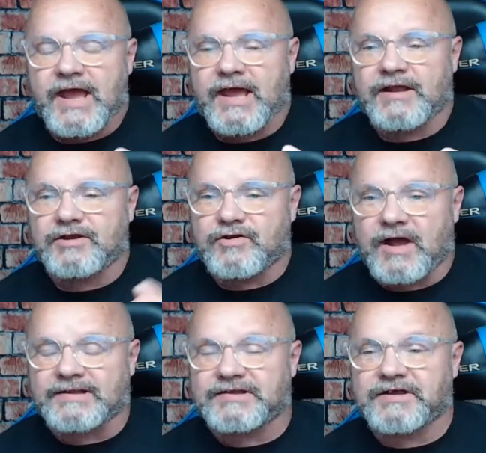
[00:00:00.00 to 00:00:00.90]
and you
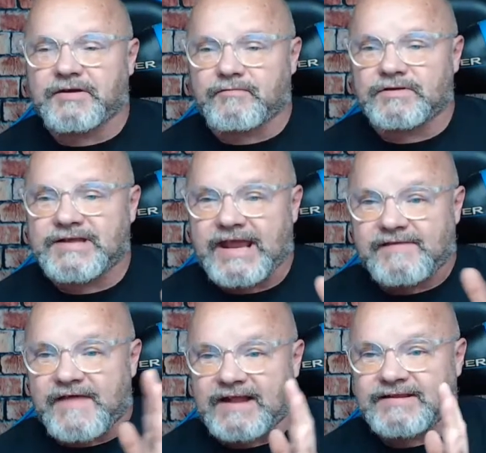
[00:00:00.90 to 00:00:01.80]
got to
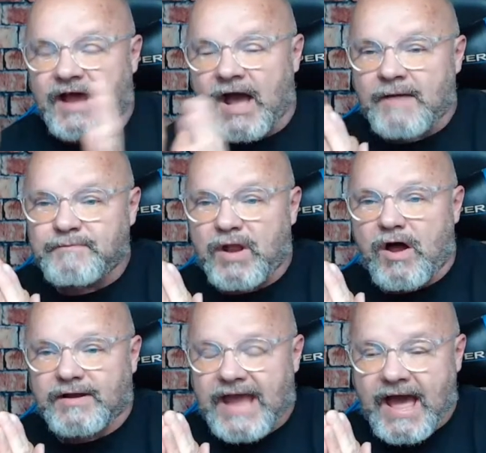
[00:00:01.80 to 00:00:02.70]
take that time
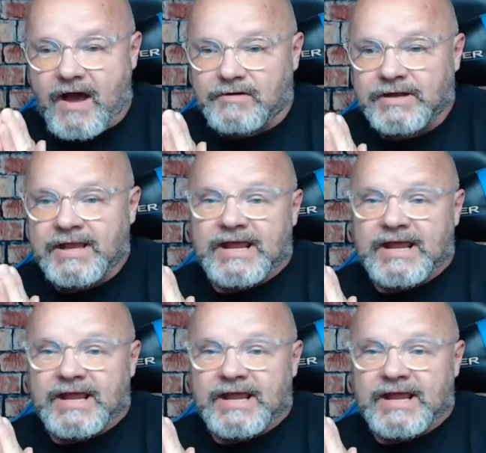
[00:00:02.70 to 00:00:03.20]
block out.